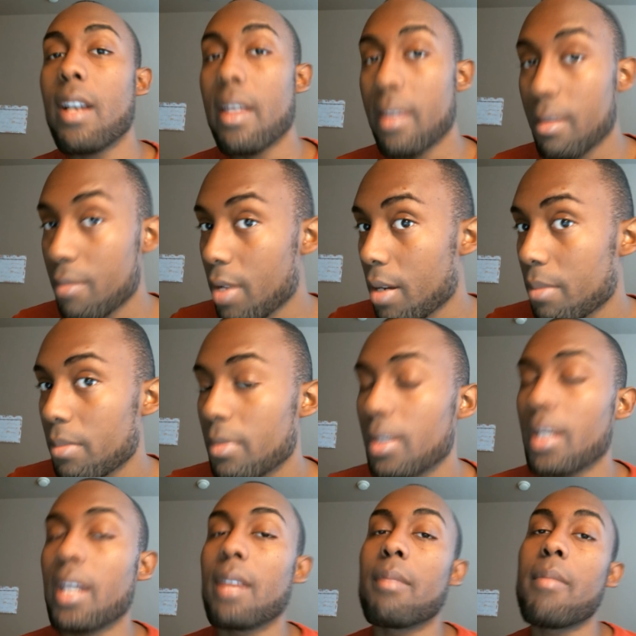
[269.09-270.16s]
cut them up
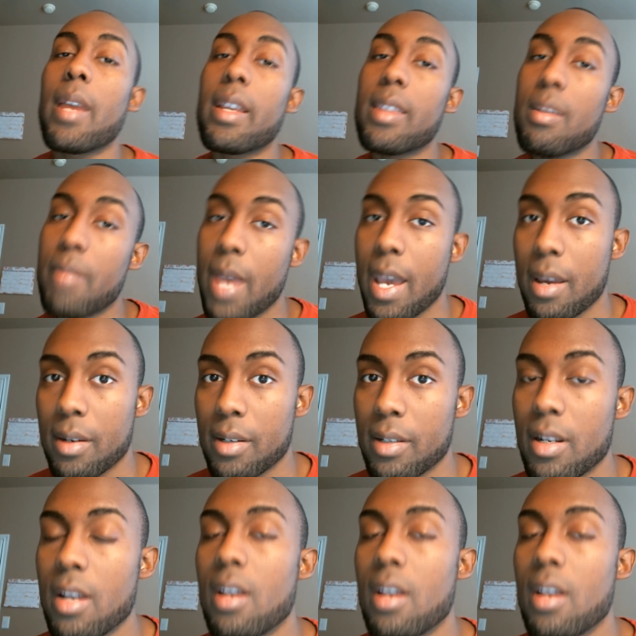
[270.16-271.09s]
and make the pattern.